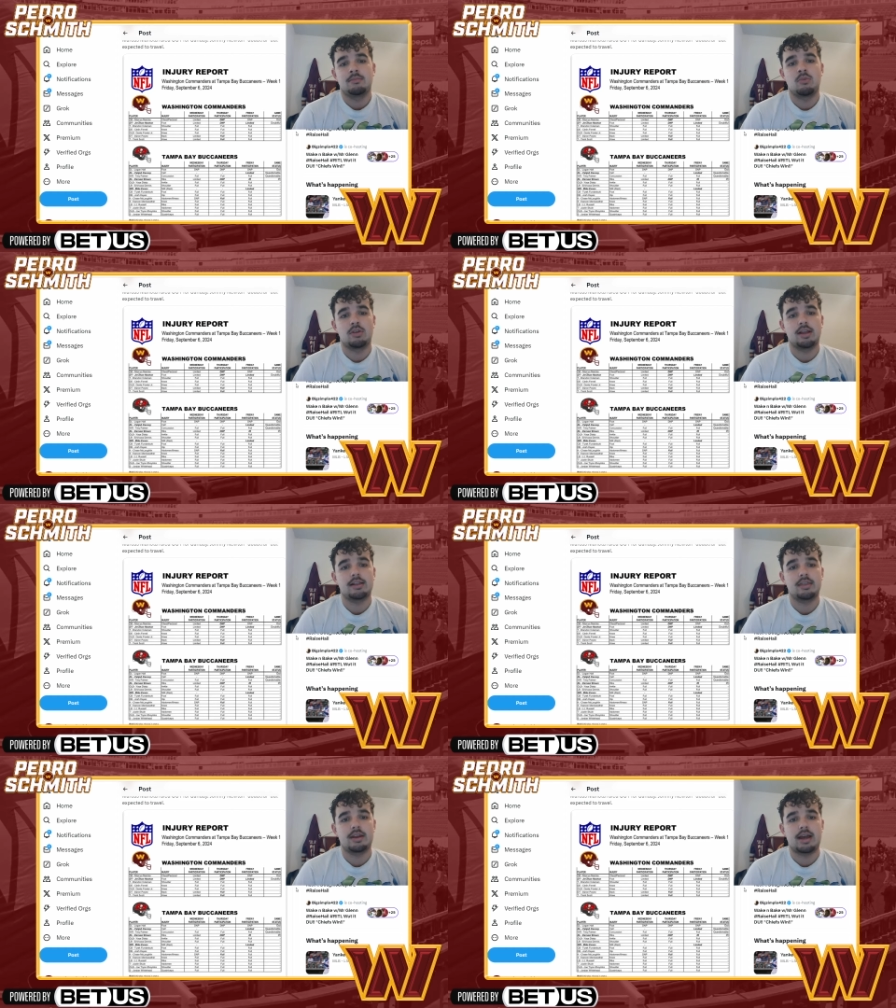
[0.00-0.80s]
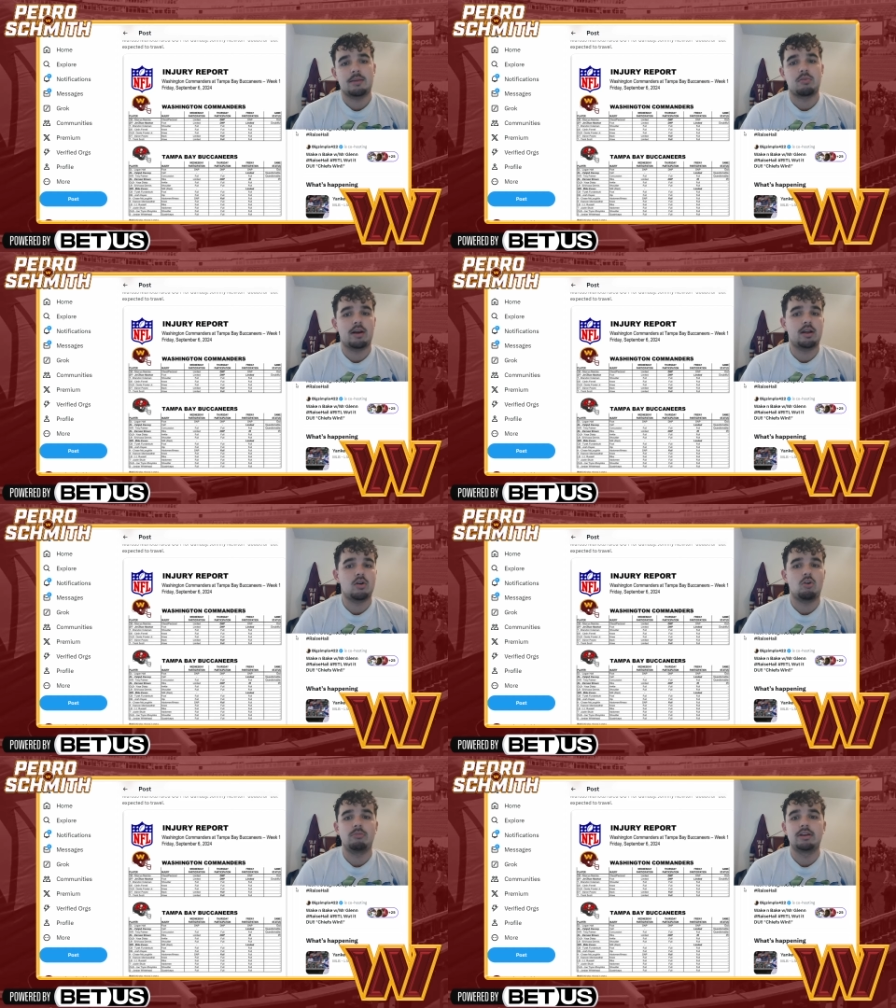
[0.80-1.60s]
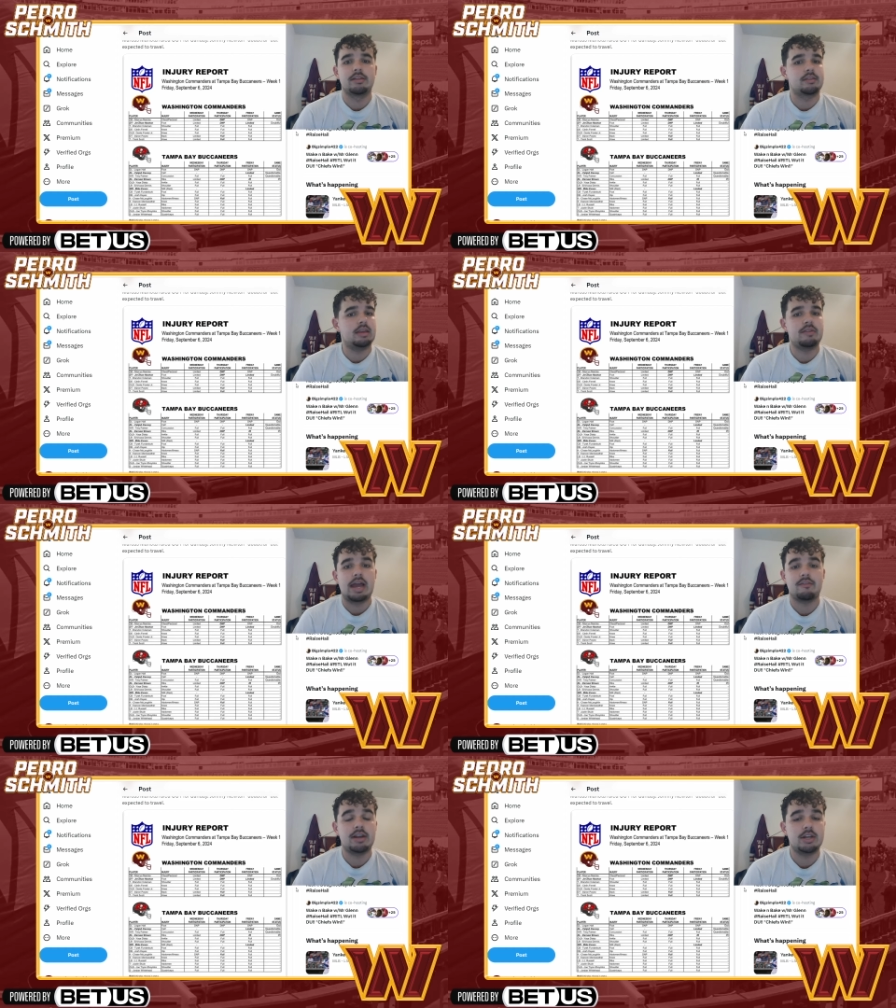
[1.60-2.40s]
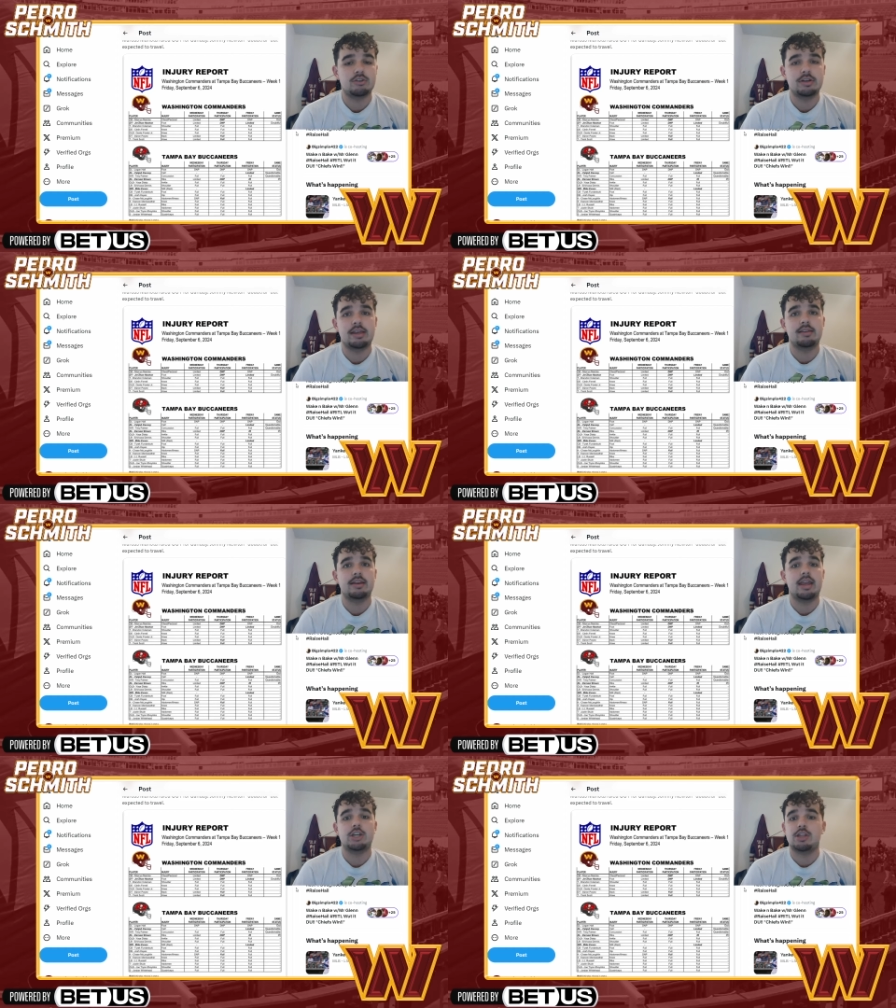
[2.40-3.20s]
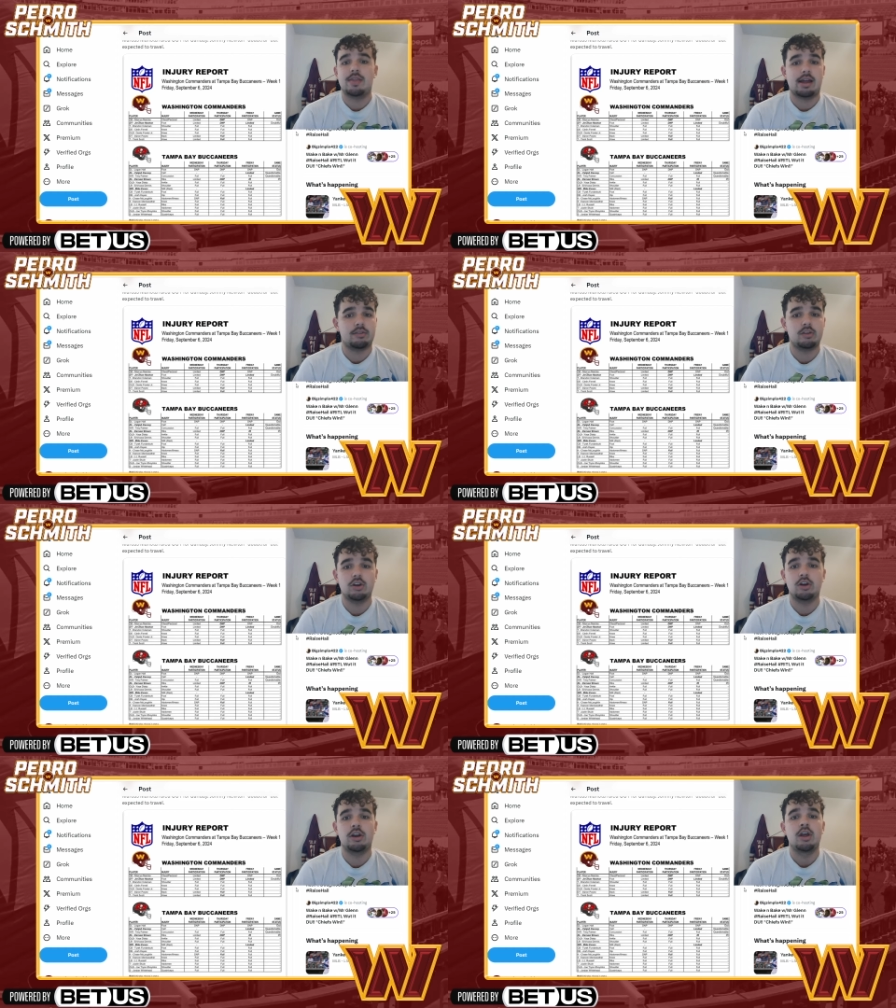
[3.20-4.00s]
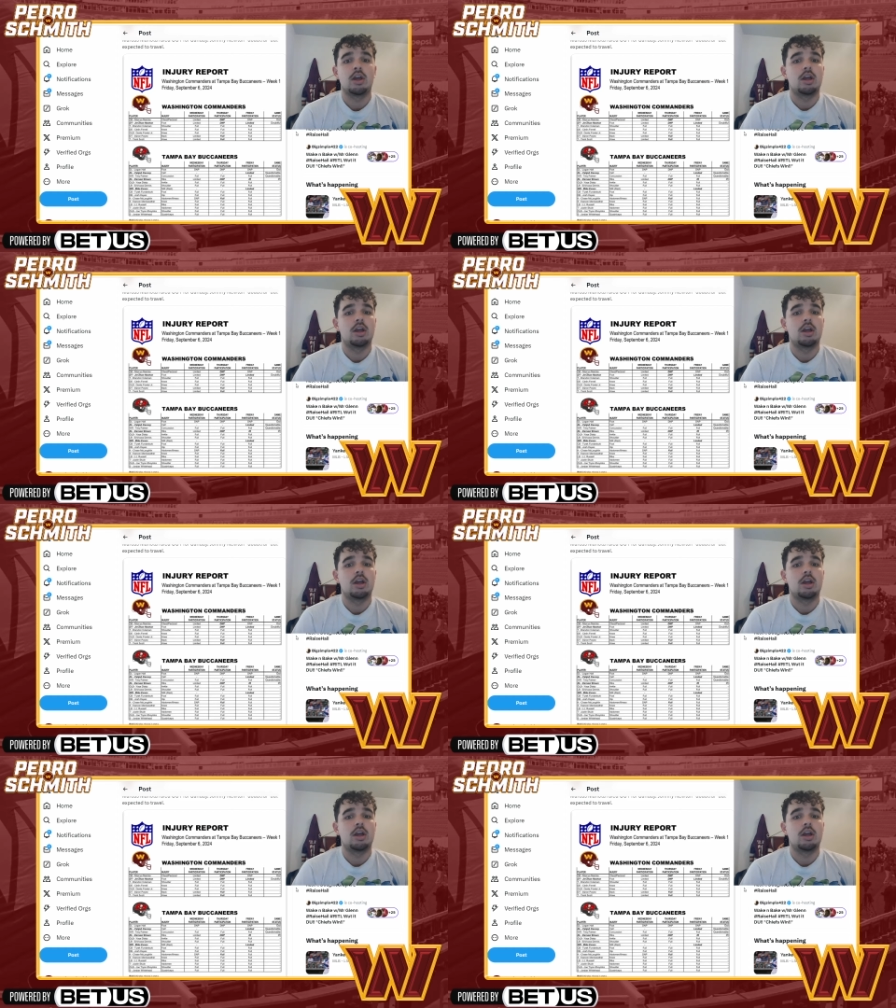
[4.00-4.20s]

More likely than not, Brandon Coleman doesn't even have an injury designation. That's good.